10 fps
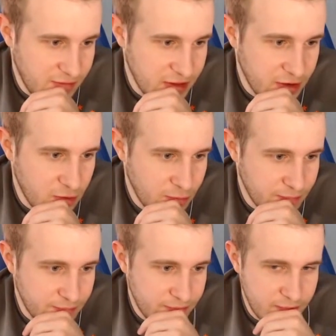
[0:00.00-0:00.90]
Lovely
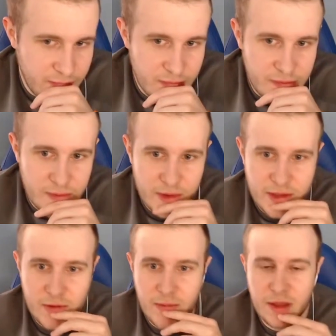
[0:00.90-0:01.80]
goal.
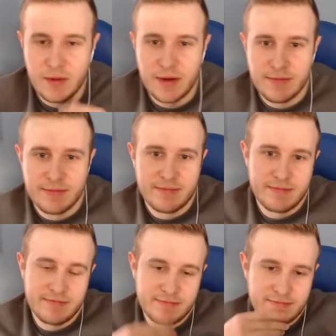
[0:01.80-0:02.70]
1-0 Motherwell.